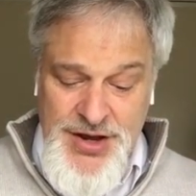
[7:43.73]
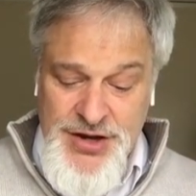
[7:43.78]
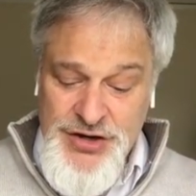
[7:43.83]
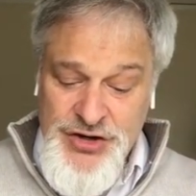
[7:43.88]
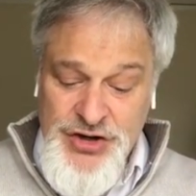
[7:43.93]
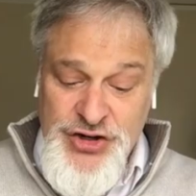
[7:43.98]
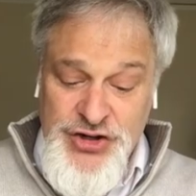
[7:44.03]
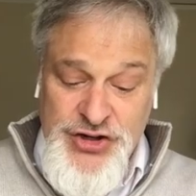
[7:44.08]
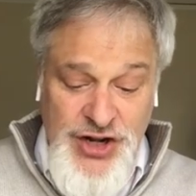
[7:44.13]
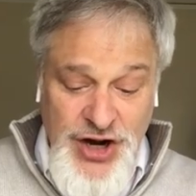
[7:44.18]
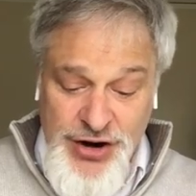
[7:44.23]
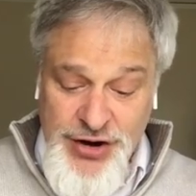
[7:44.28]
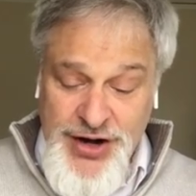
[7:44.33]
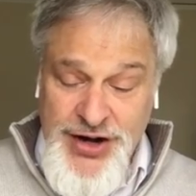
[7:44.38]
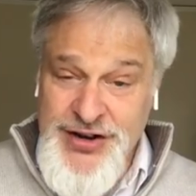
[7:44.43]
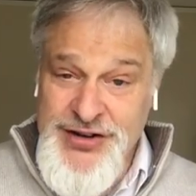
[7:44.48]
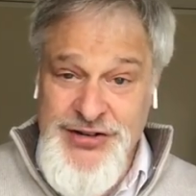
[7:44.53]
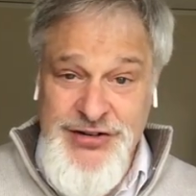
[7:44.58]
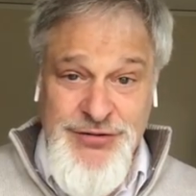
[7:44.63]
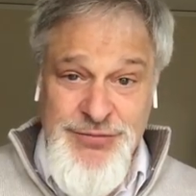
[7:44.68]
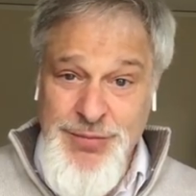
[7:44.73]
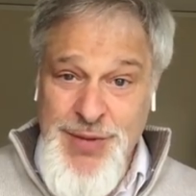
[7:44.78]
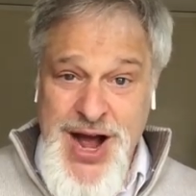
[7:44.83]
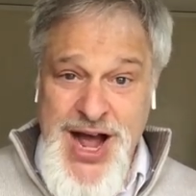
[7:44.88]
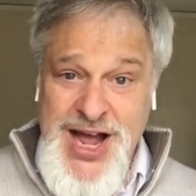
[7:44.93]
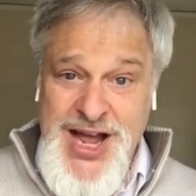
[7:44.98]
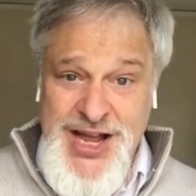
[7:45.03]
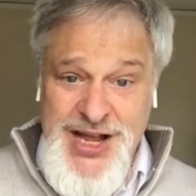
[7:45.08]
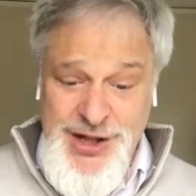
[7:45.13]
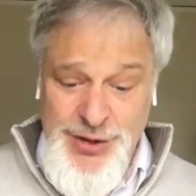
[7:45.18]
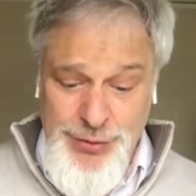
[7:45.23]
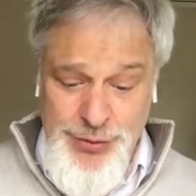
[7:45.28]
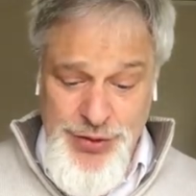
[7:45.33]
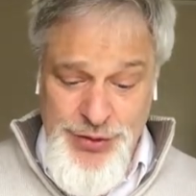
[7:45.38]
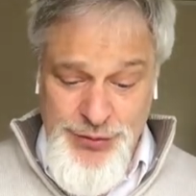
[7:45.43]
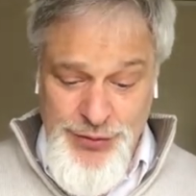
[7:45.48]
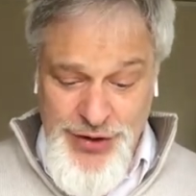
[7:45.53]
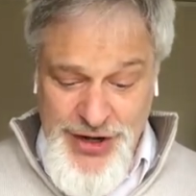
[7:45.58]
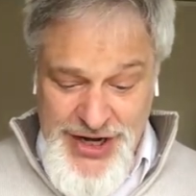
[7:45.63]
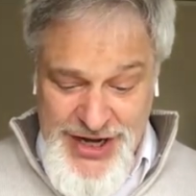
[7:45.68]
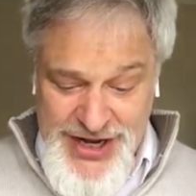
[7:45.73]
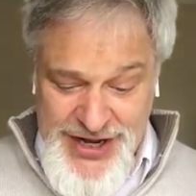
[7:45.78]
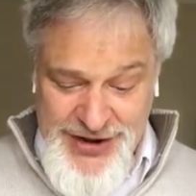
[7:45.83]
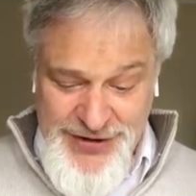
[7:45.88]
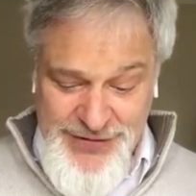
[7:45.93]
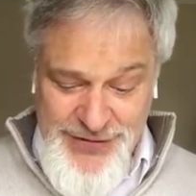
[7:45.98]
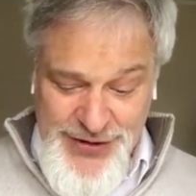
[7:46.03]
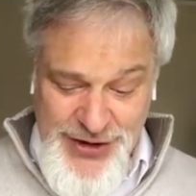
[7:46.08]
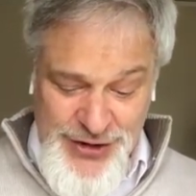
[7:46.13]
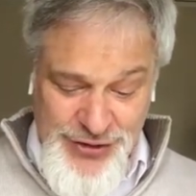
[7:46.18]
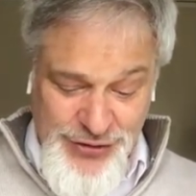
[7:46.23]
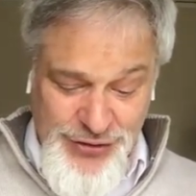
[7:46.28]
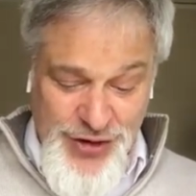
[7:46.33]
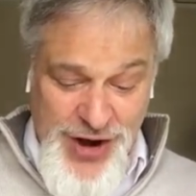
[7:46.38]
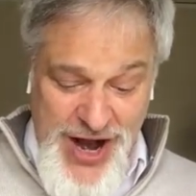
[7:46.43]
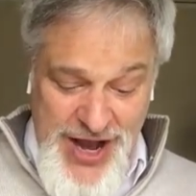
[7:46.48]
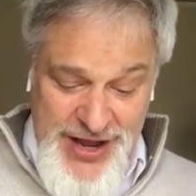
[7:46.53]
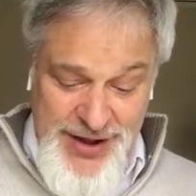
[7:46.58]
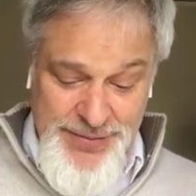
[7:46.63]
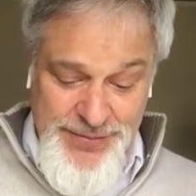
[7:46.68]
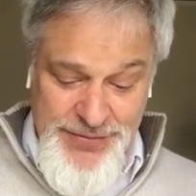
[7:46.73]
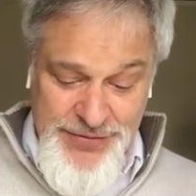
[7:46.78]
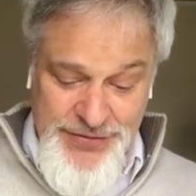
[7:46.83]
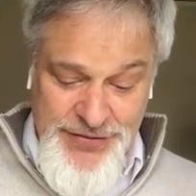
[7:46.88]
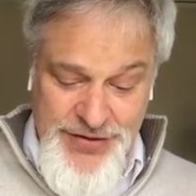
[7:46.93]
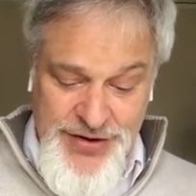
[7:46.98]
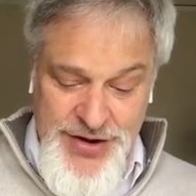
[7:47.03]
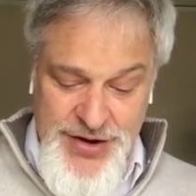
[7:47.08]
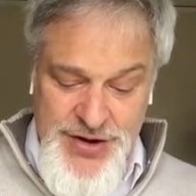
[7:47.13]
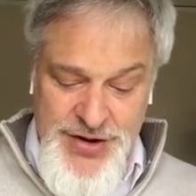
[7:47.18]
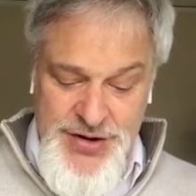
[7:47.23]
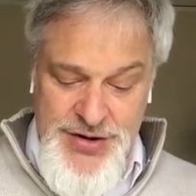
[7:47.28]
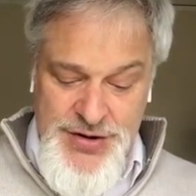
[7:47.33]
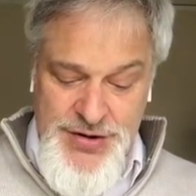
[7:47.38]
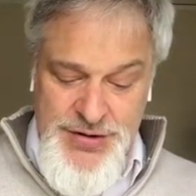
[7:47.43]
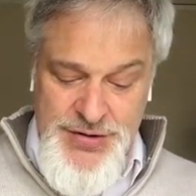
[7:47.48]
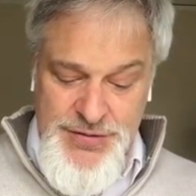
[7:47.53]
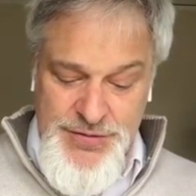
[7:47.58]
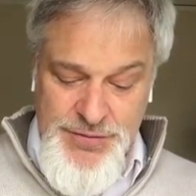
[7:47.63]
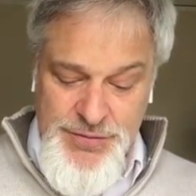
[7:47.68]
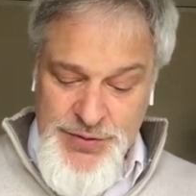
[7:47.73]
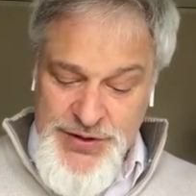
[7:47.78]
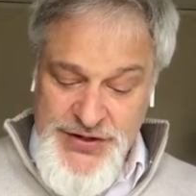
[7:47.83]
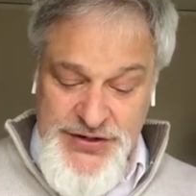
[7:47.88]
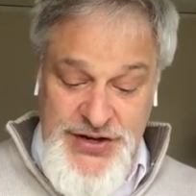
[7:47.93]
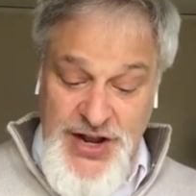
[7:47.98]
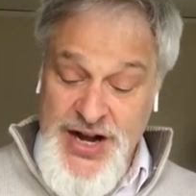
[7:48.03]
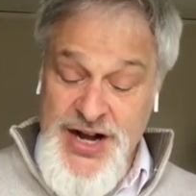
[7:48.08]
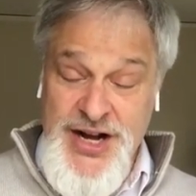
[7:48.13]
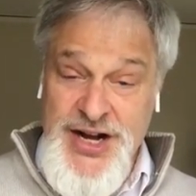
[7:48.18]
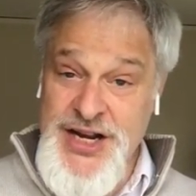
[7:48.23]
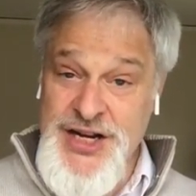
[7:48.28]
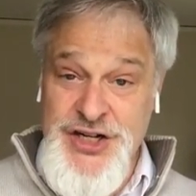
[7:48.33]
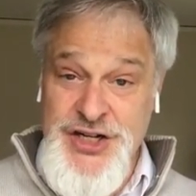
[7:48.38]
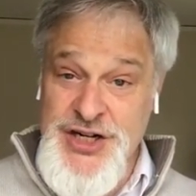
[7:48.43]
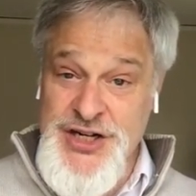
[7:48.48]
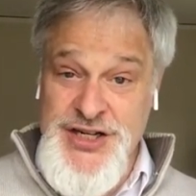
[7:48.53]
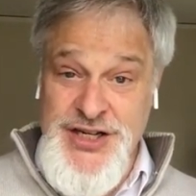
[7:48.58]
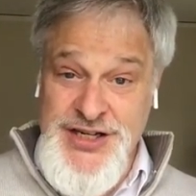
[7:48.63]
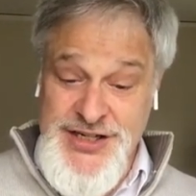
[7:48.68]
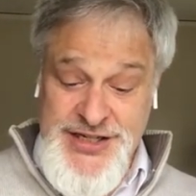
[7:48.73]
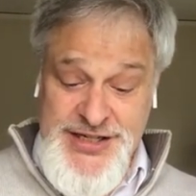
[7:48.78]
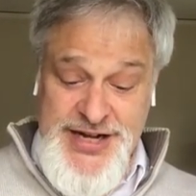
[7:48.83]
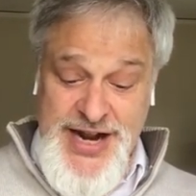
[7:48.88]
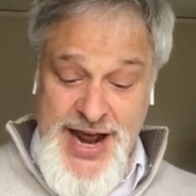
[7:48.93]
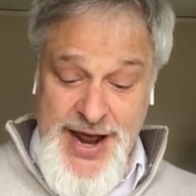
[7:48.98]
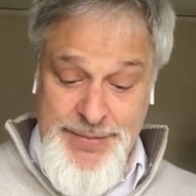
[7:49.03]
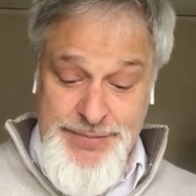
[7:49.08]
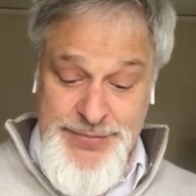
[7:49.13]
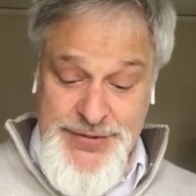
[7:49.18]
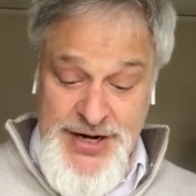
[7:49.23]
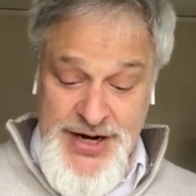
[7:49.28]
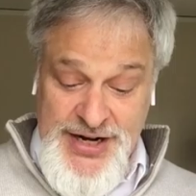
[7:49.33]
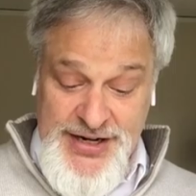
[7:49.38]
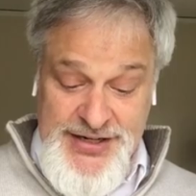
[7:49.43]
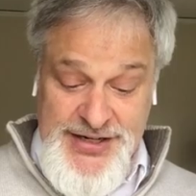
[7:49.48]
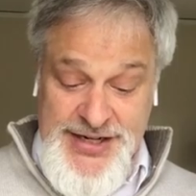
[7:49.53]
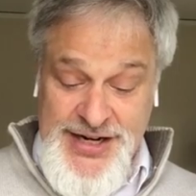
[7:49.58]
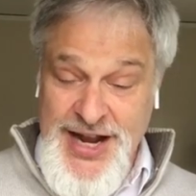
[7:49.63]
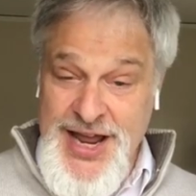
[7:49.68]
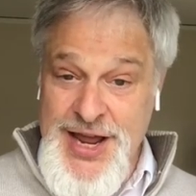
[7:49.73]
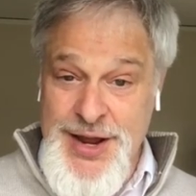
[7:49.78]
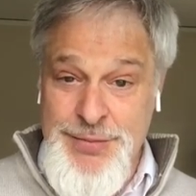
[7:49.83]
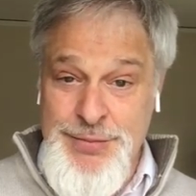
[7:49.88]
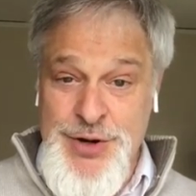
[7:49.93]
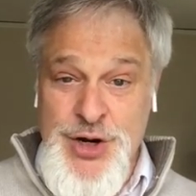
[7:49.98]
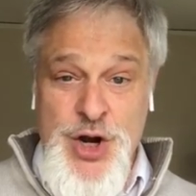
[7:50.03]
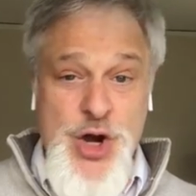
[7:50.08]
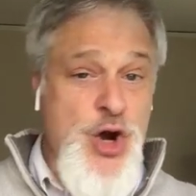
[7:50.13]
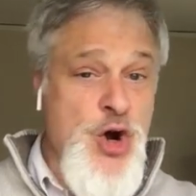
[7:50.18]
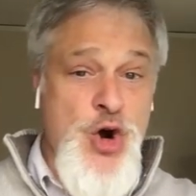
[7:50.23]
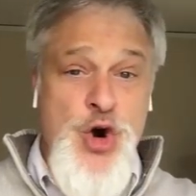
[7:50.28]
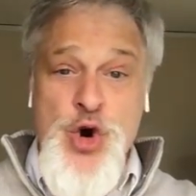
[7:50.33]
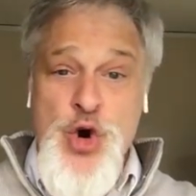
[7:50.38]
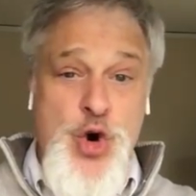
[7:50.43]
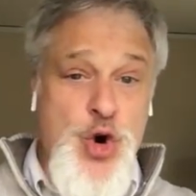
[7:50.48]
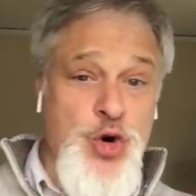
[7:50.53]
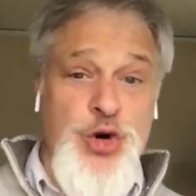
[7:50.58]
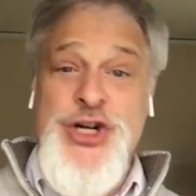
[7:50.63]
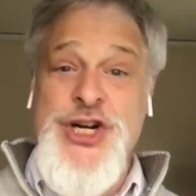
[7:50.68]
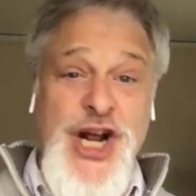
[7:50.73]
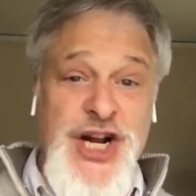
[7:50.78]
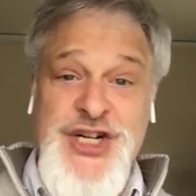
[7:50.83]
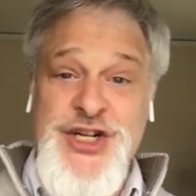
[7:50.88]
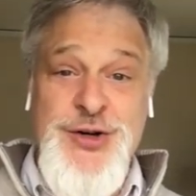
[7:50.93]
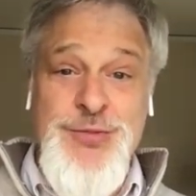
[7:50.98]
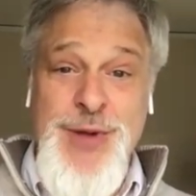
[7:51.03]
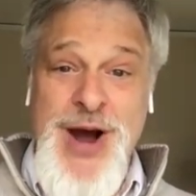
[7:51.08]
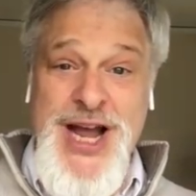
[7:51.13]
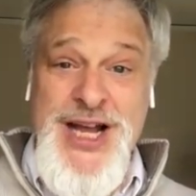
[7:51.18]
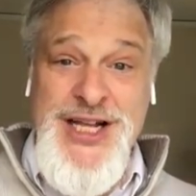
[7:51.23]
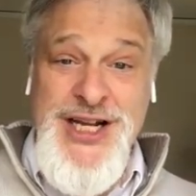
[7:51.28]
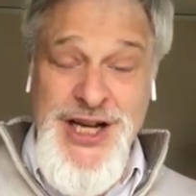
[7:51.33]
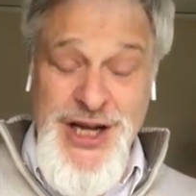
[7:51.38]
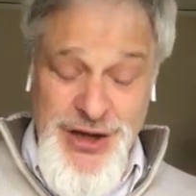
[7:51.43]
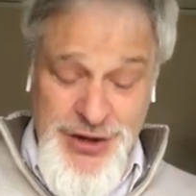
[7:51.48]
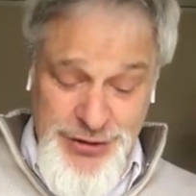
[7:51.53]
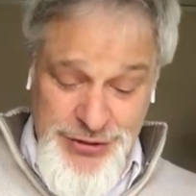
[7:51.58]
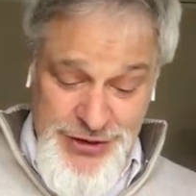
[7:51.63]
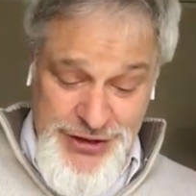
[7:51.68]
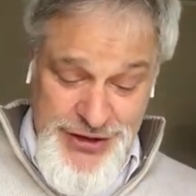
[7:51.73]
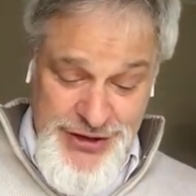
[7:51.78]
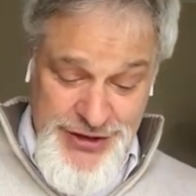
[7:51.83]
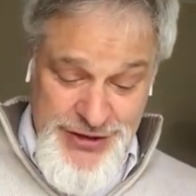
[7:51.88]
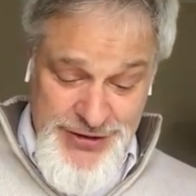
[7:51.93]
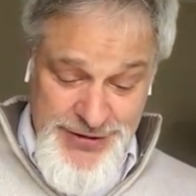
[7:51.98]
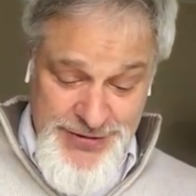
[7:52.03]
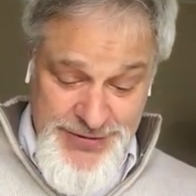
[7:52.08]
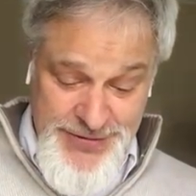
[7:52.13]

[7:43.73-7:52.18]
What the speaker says: She started to smile with relief and triumph when suddenly Jesus stopped and exclaimed, "Who touched my clothes?"